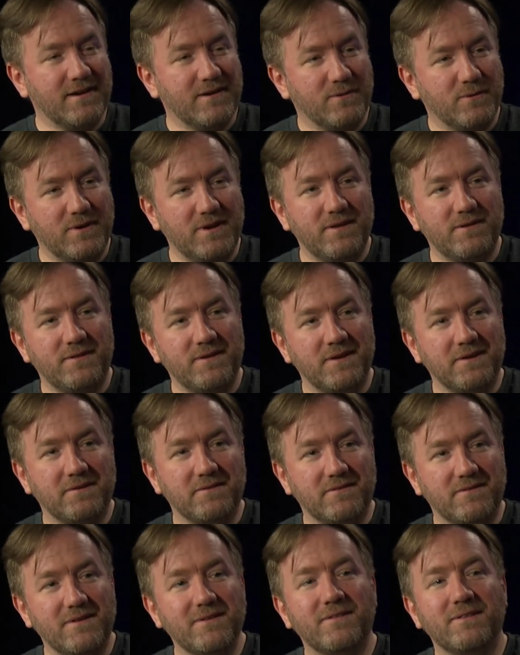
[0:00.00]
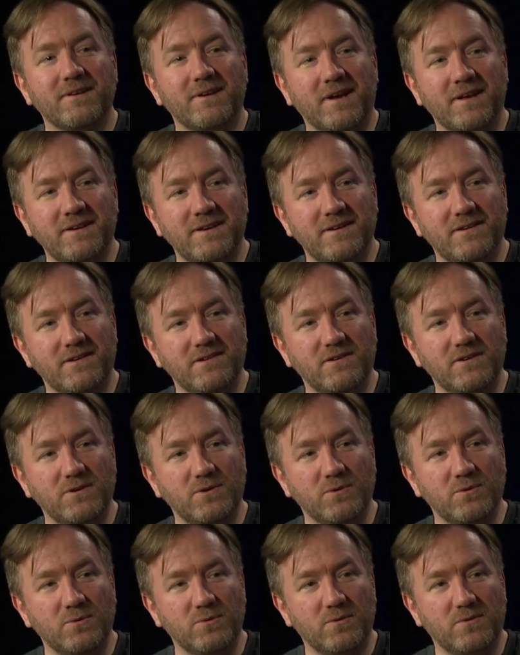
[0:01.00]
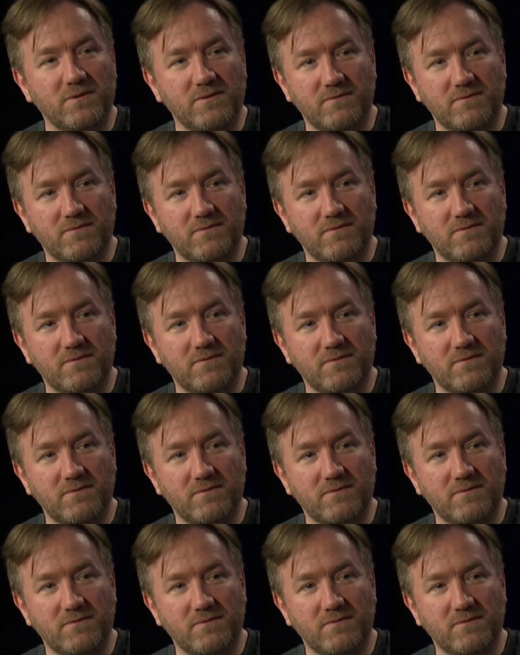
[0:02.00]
what do you think? Do you think I need to do